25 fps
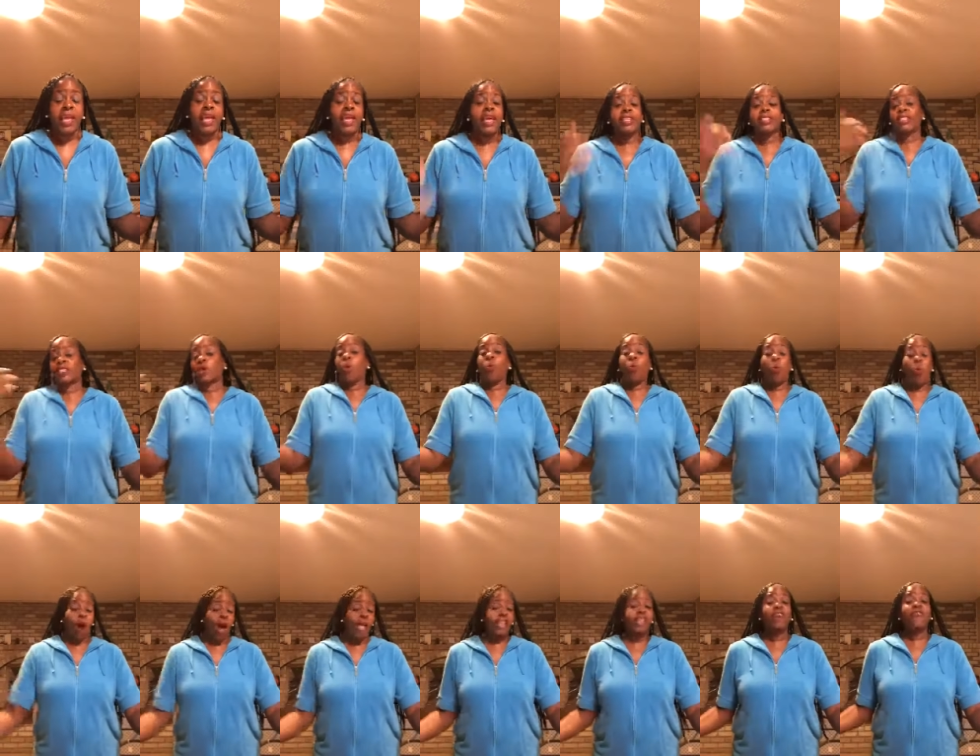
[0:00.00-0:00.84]
It's a
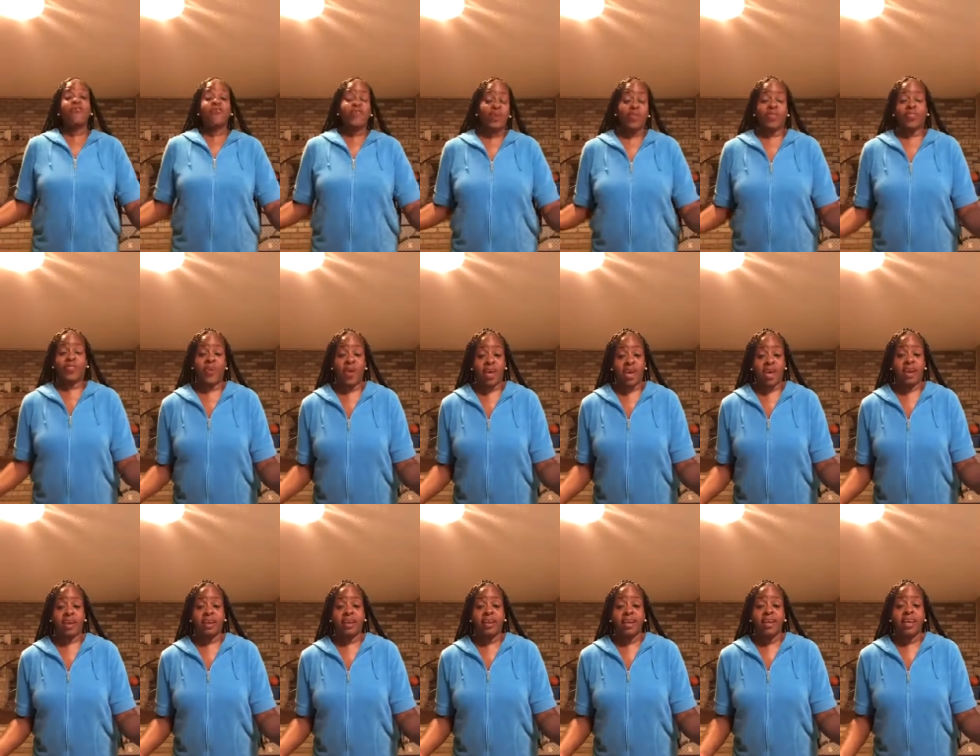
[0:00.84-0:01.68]
wonderful
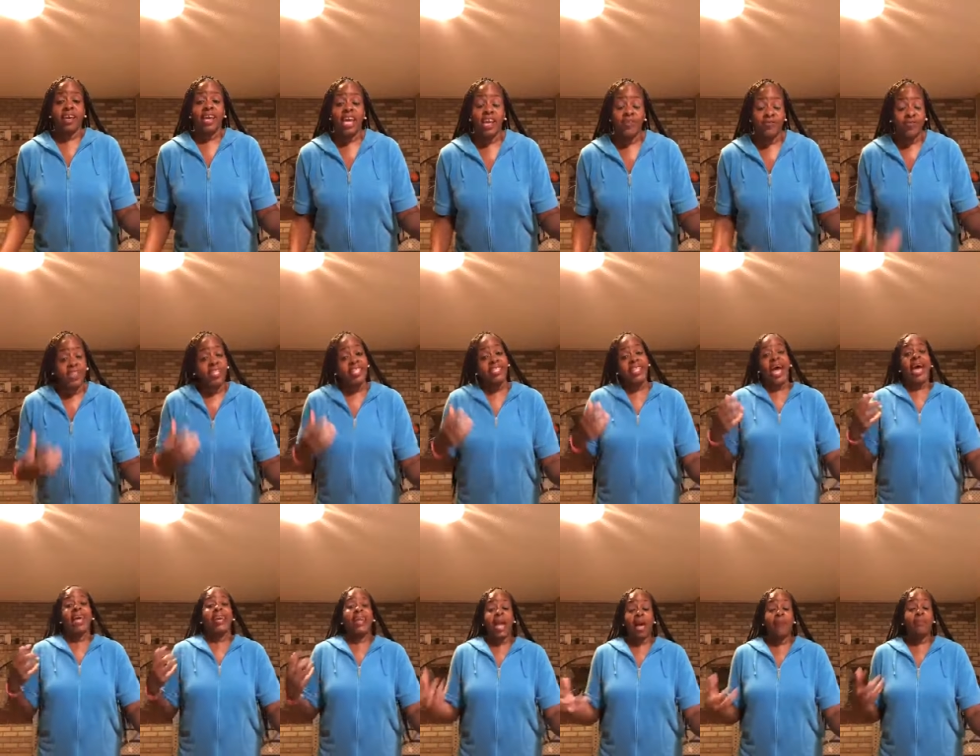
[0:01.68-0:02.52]
thing if the
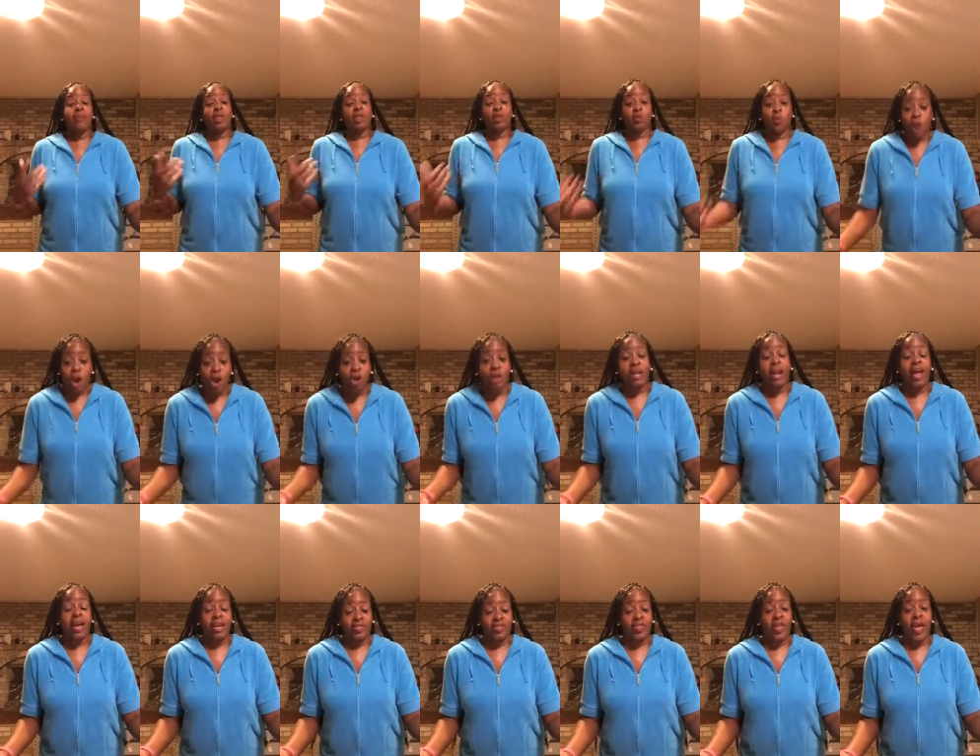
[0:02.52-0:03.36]
dynamics work
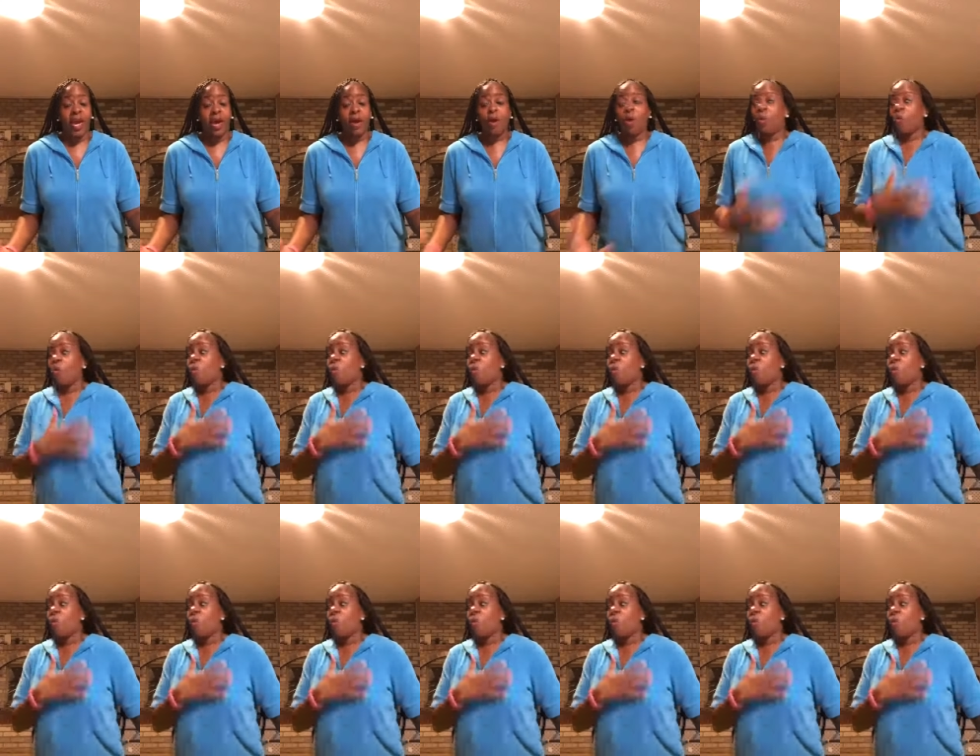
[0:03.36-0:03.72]
like that,